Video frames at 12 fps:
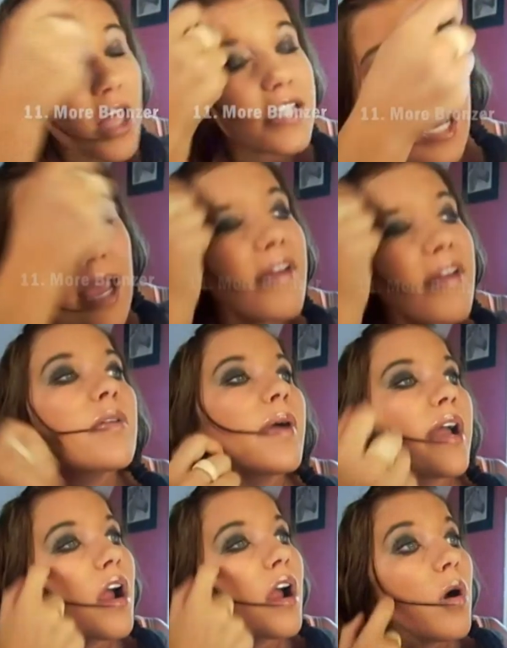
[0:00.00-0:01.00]
All the
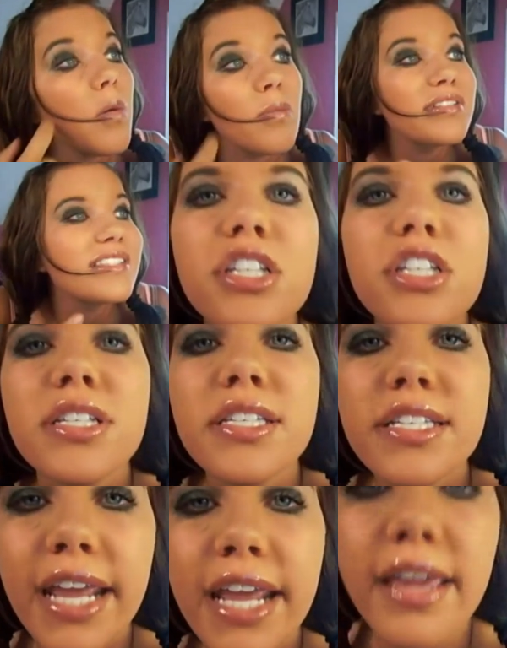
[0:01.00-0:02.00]
time, everywhere. Oh,
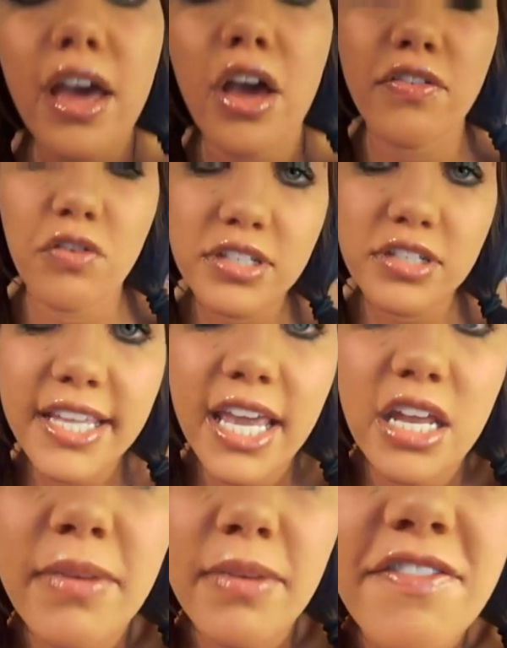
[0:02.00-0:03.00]
let's just take a
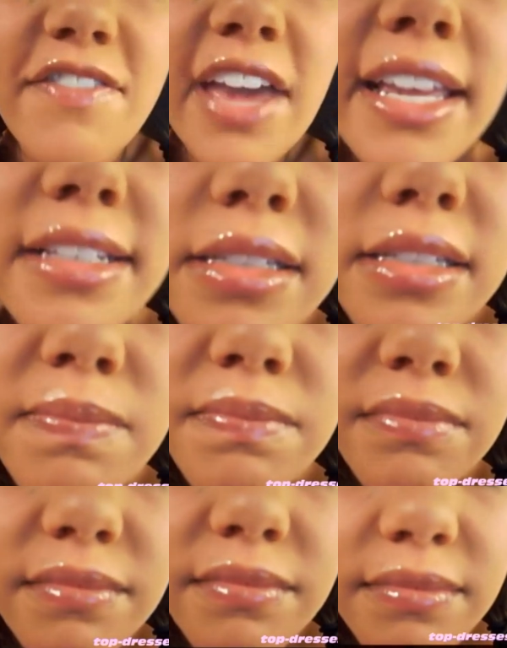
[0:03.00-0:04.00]
full scan of my face.